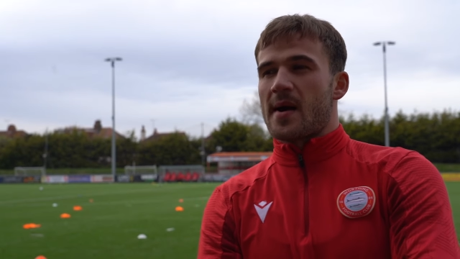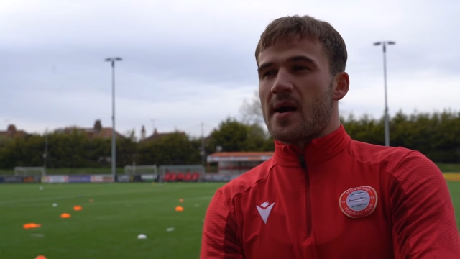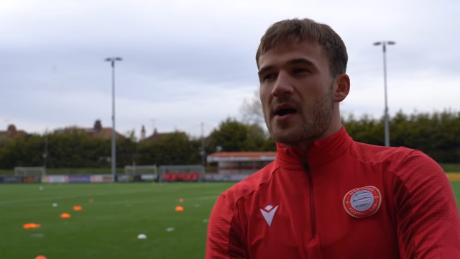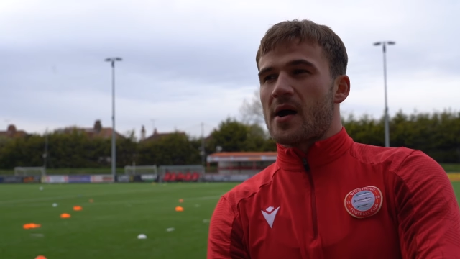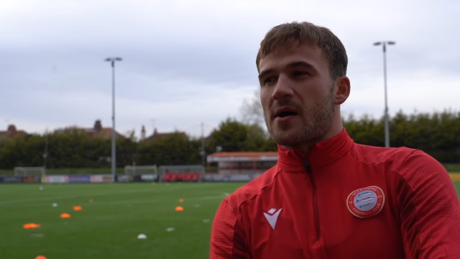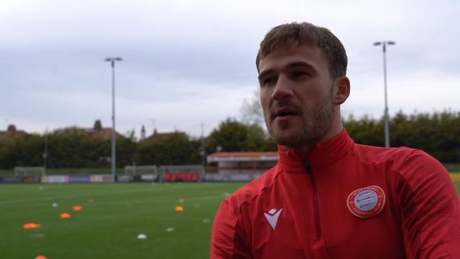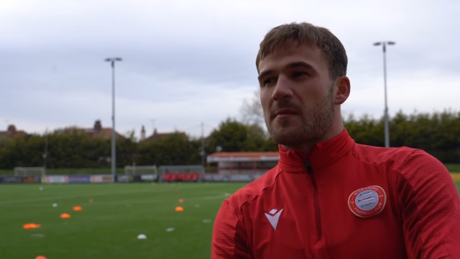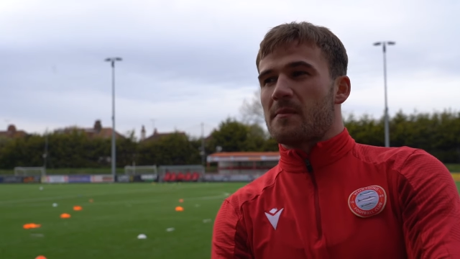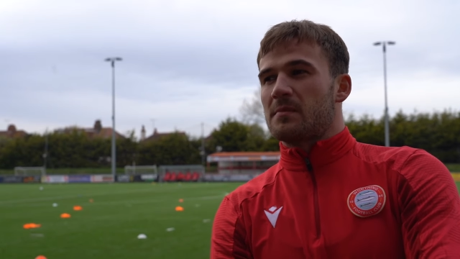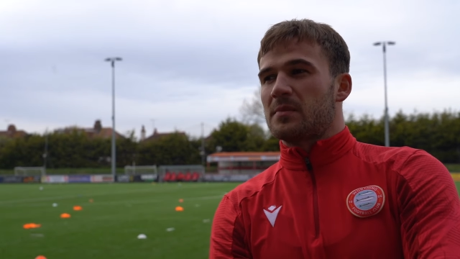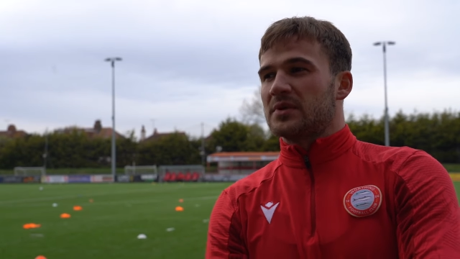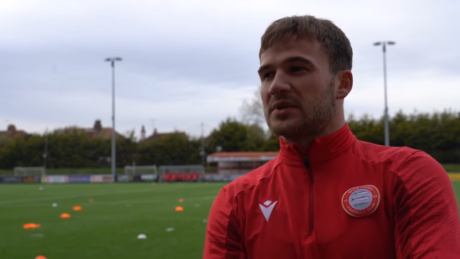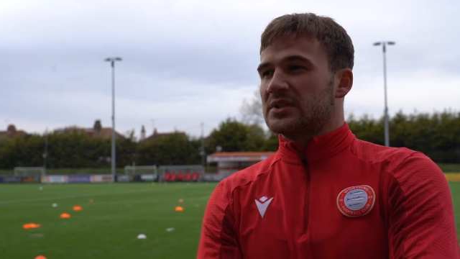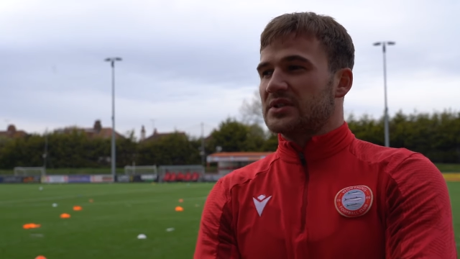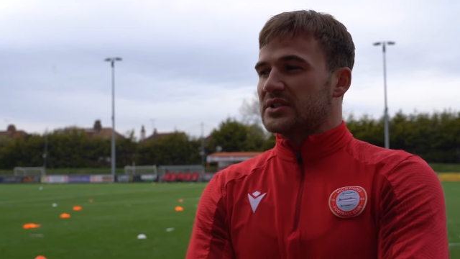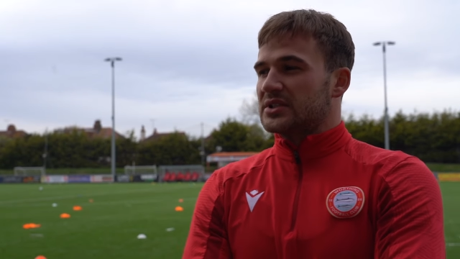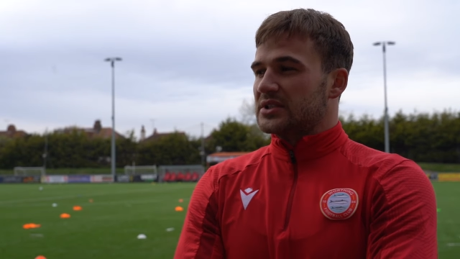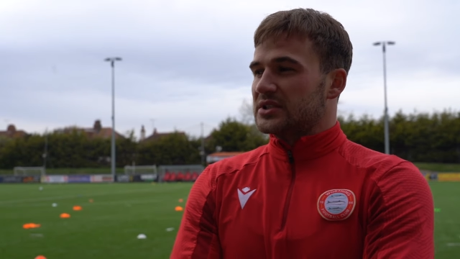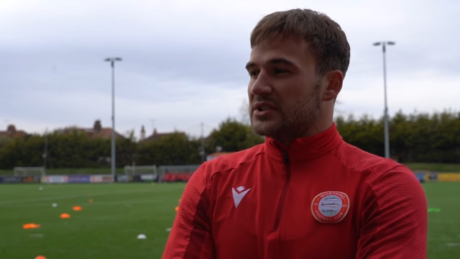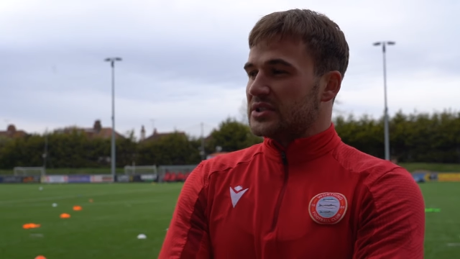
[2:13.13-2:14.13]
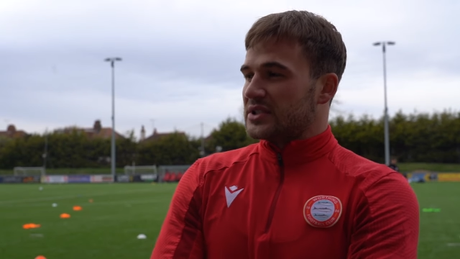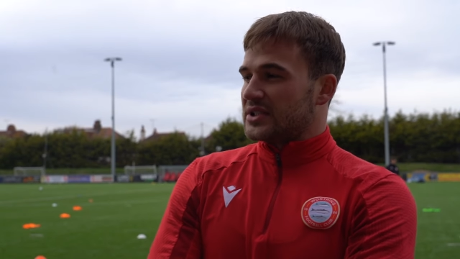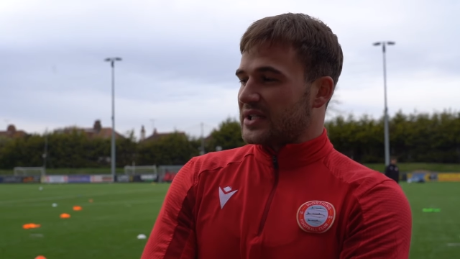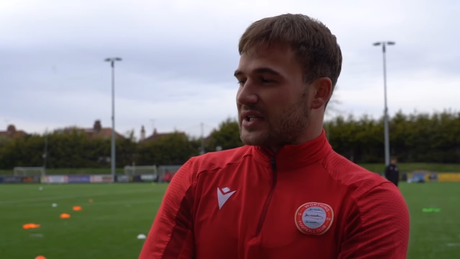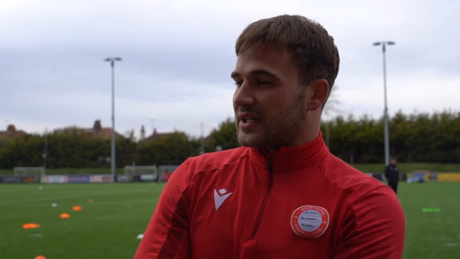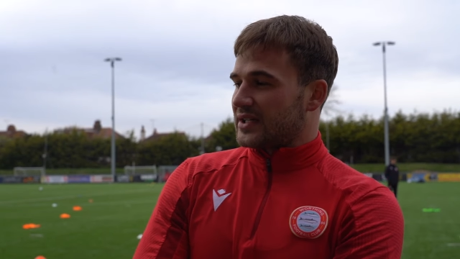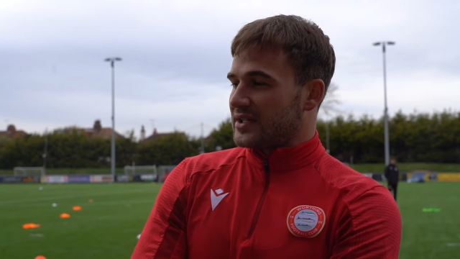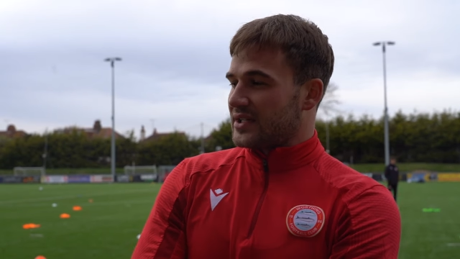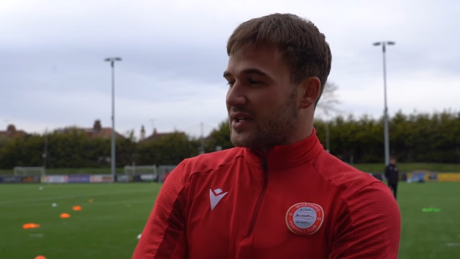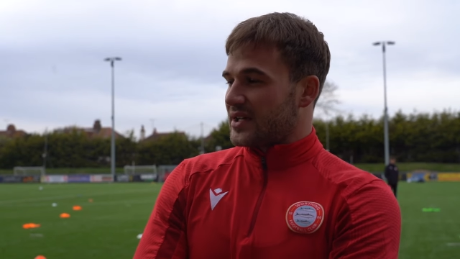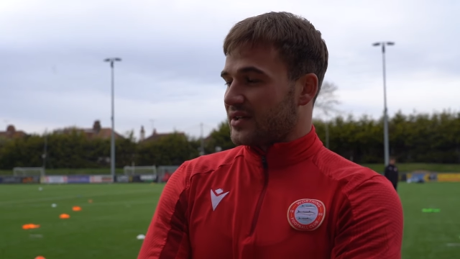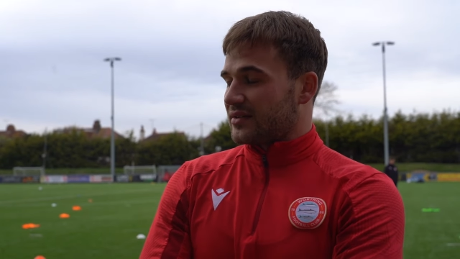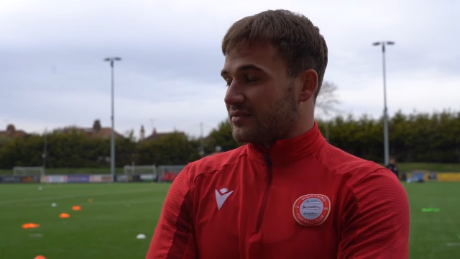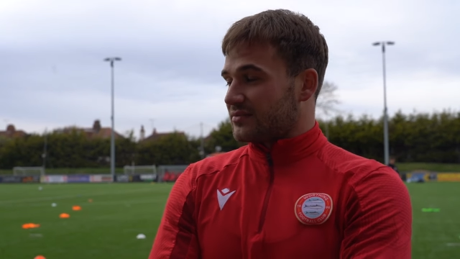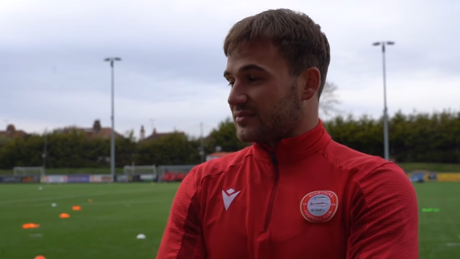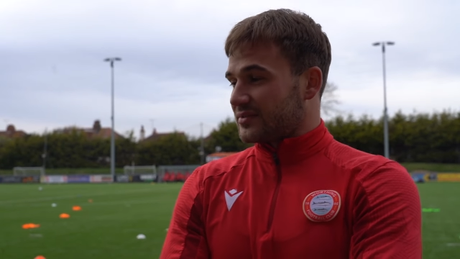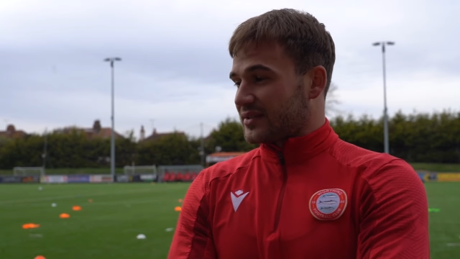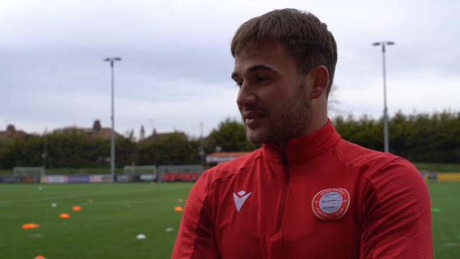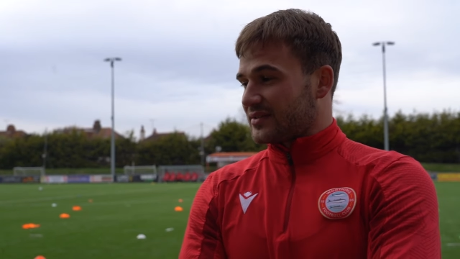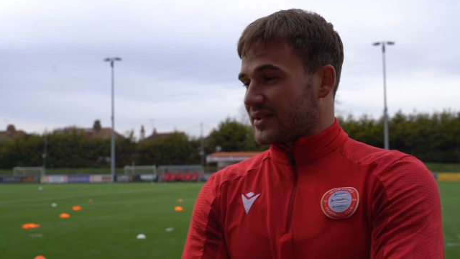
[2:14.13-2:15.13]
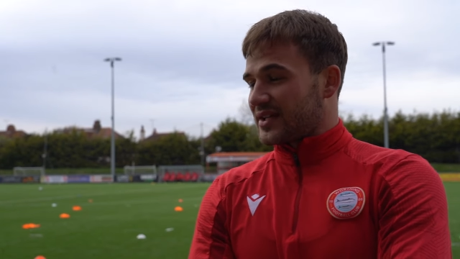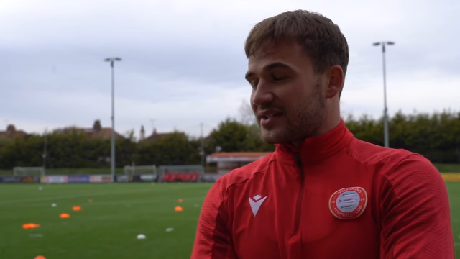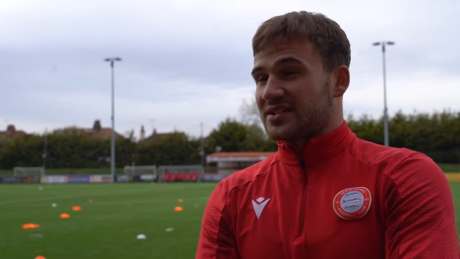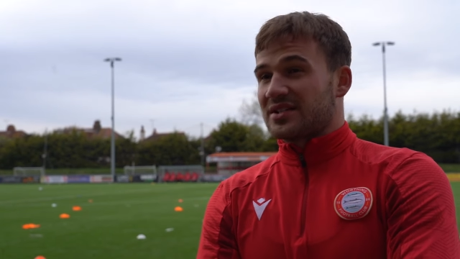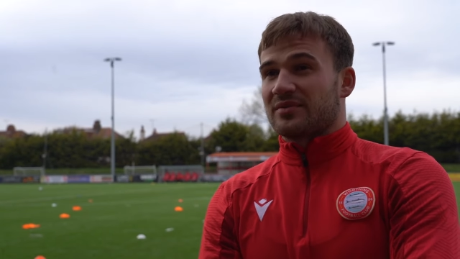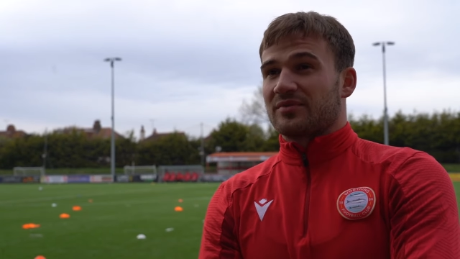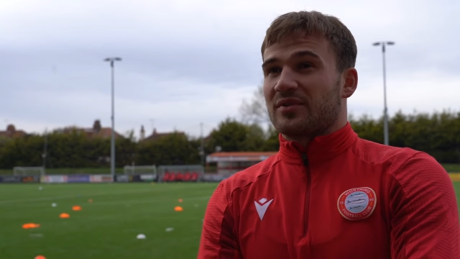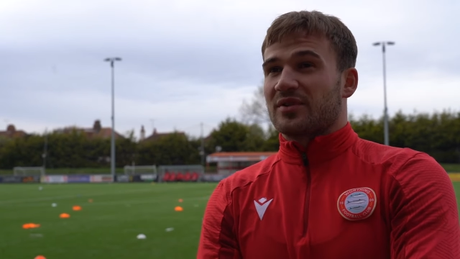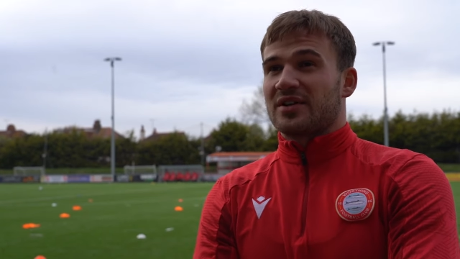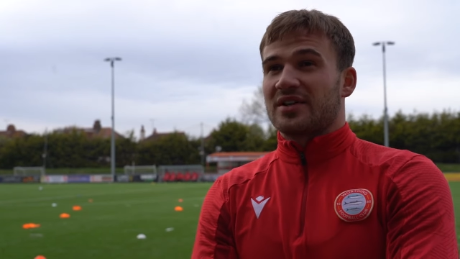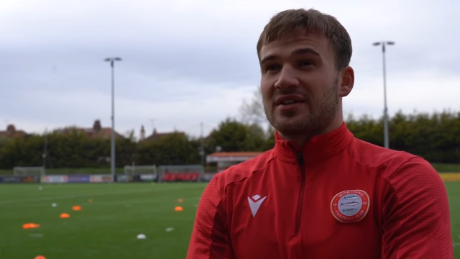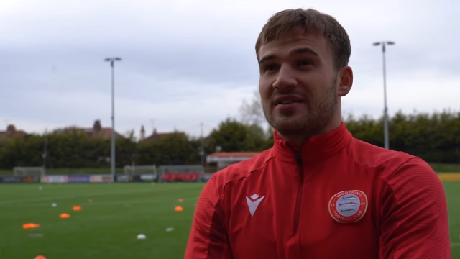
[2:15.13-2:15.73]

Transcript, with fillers: um, and yeah, that's it really.